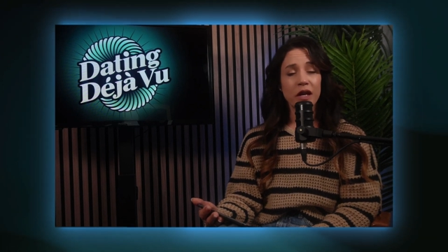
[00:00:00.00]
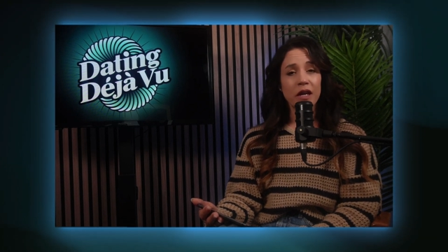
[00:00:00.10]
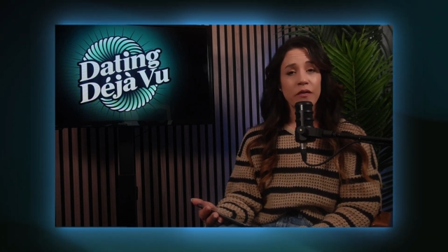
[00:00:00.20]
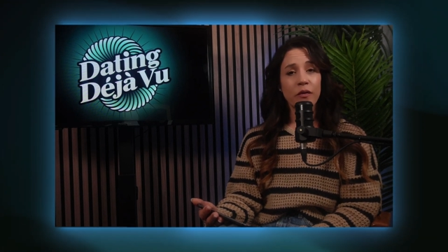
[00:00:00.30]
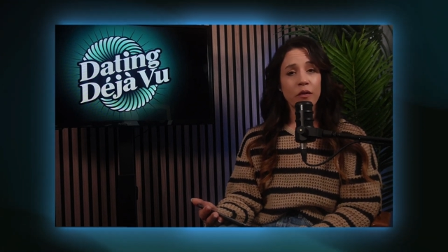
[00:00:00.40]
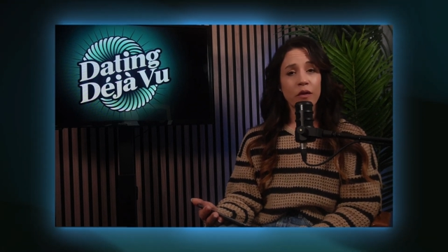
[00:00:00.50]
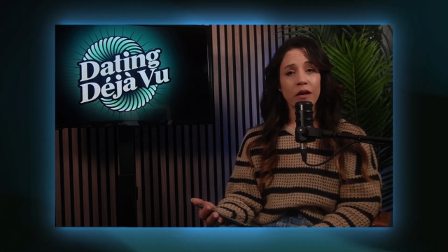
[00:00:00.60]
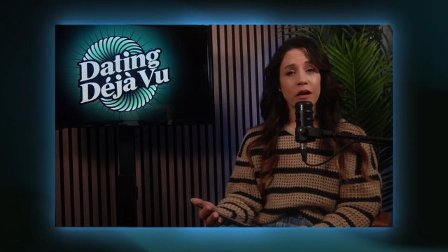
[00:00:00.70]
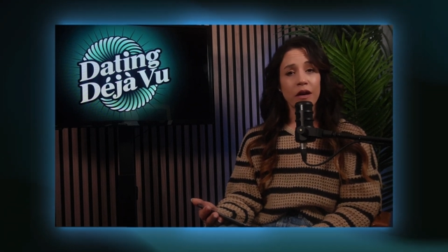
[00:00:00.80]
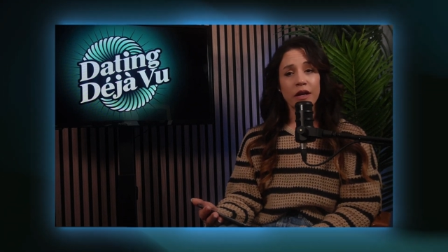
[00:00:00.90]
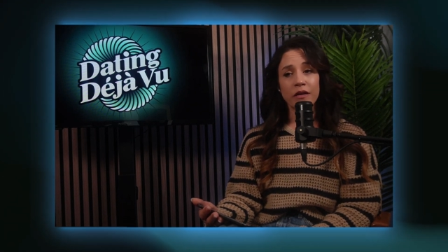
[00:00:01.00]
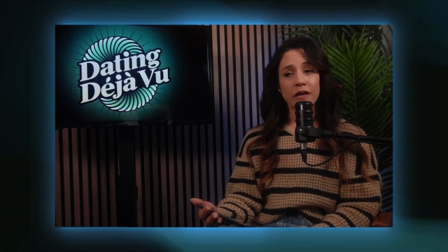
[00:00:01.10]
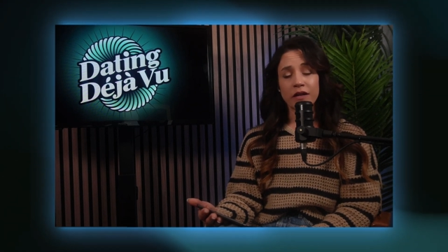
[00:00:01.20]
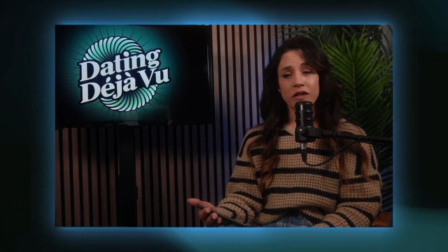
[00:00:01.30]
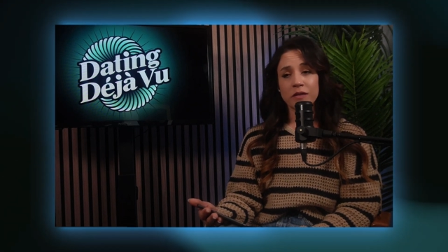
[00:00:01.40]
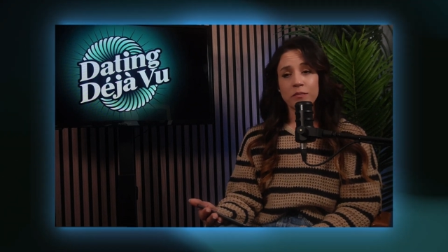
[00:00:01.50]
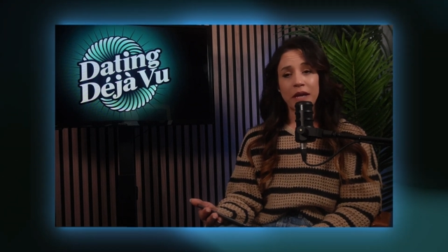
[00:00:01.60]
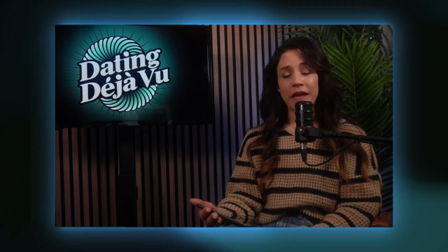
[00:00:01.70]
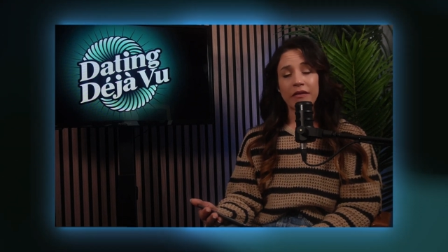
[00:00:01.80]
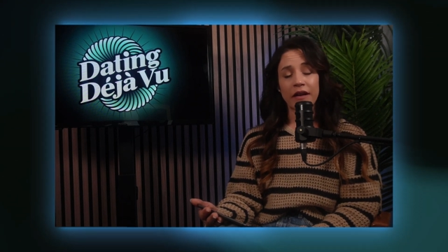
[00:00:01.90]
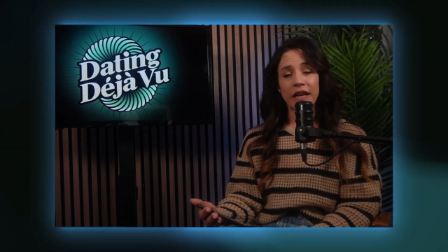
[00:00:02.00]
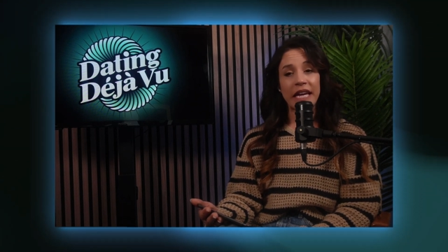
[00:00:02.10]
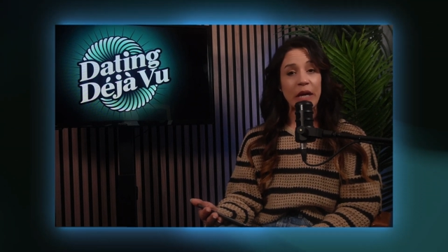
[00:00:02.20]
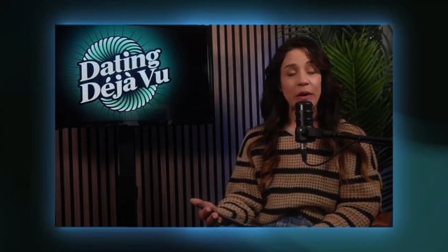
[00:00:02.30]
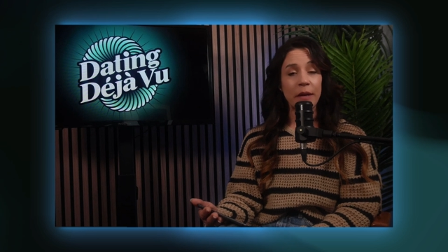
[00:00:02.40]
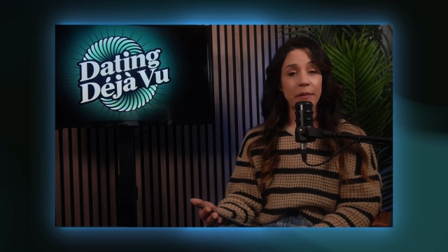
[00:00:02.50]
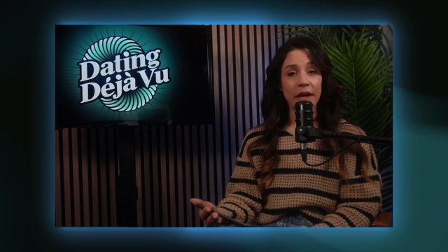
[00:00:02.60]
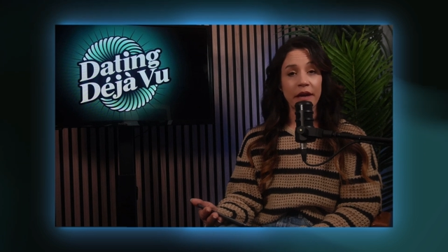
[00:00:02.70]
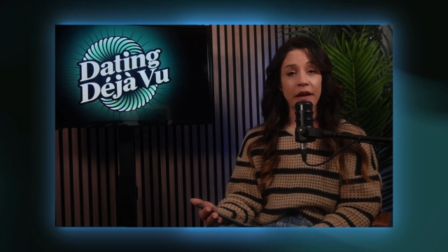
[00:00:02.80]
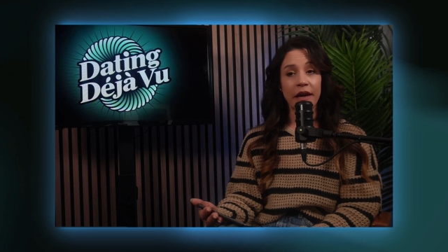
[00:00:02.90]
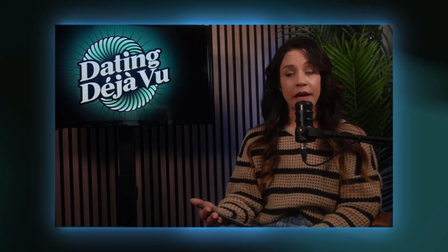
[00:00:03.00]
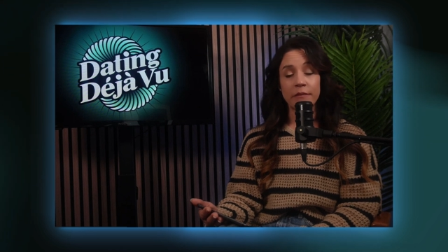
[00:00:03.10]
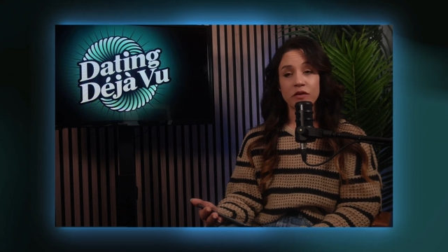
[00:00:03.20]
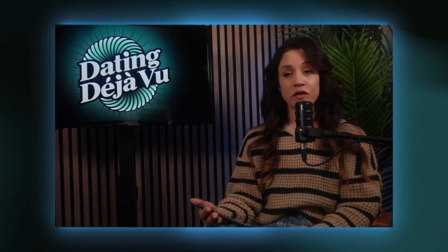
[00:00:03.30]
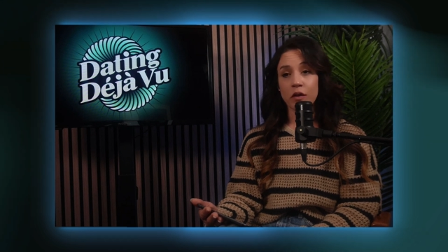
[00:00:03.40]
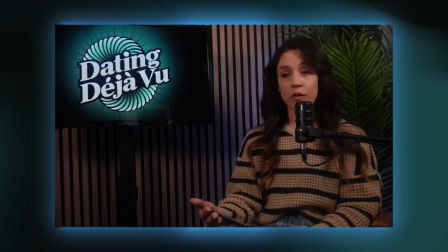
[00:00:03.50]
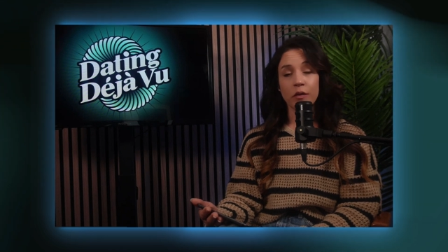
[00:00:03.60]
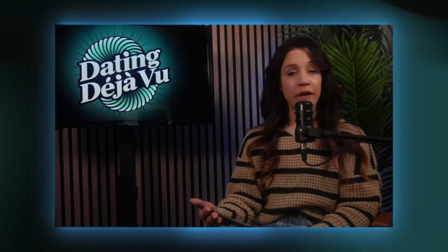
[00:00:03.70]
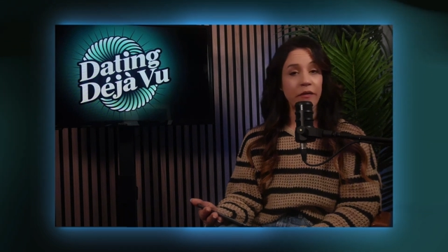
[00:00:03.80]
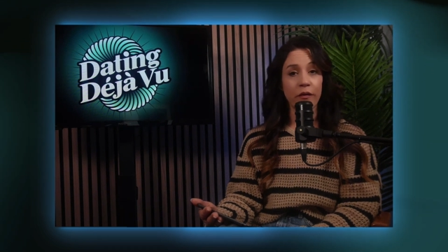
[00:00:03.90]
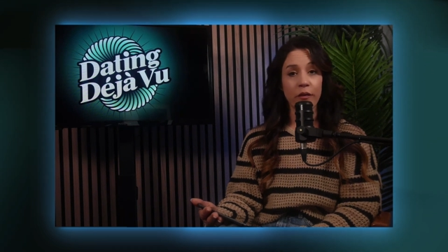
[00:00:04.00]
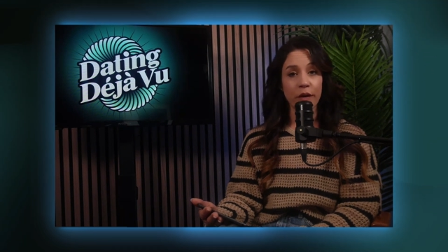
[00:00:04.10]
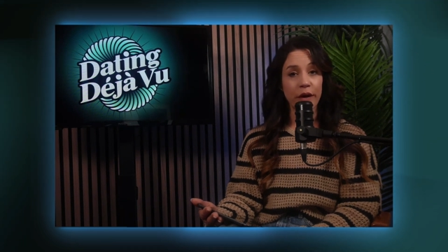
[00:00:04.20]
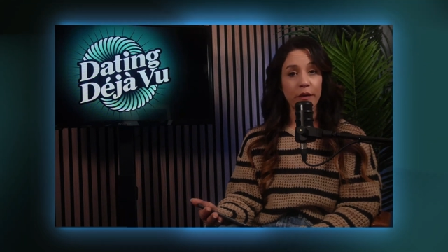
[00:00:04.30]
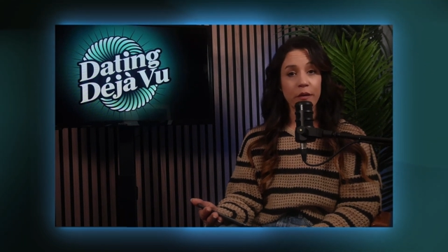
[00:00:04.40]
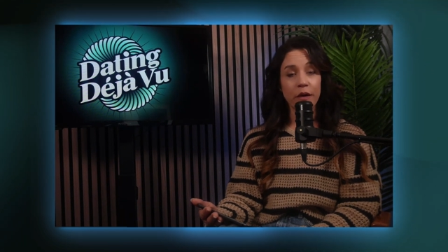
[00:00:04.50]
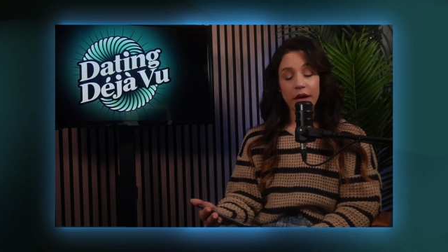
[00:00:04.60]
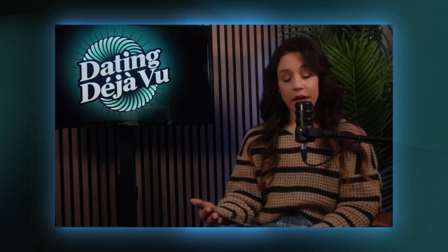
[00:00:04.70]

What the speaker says: for like just being there and hearing me. I'm so grateful for you.